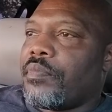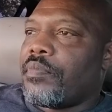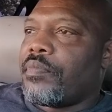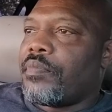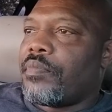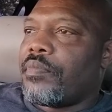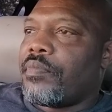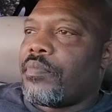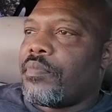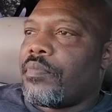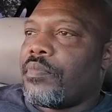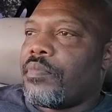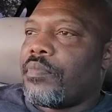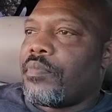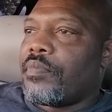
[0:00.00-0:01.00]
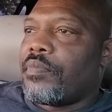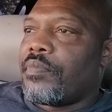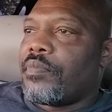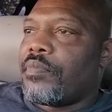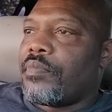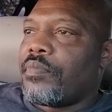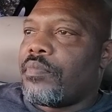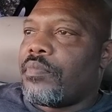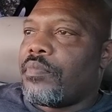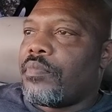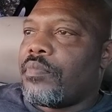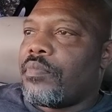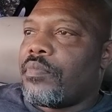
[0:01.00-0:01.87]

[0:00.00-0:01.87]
[no speech]